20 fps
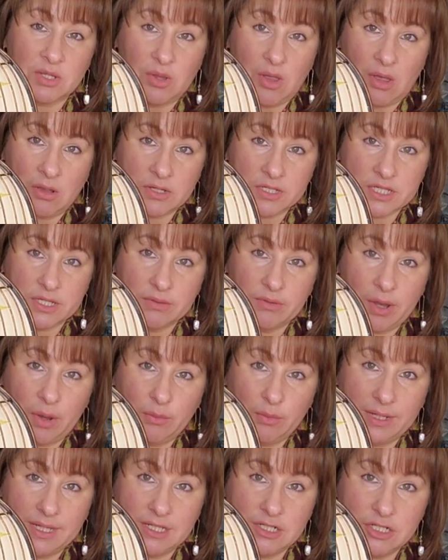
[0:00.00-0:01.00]
also go
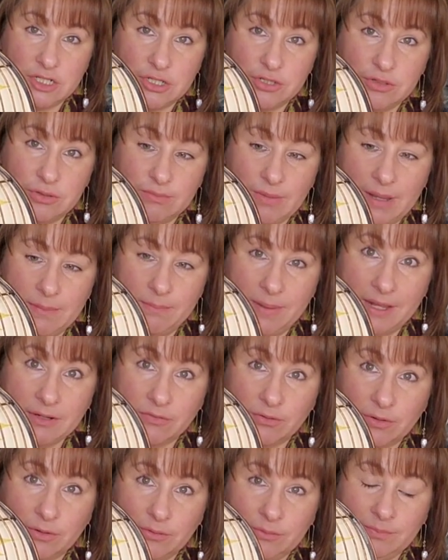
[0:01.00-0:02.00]
into my
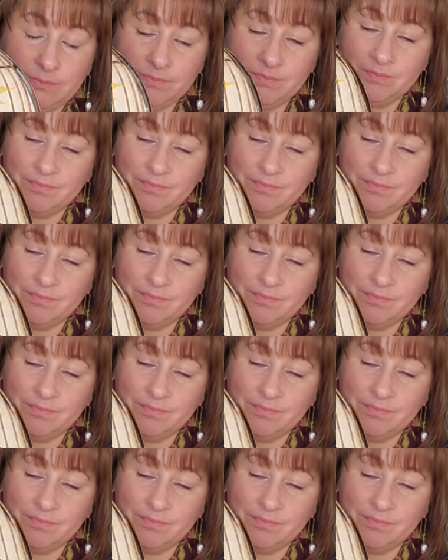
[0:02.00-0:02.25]
bedroom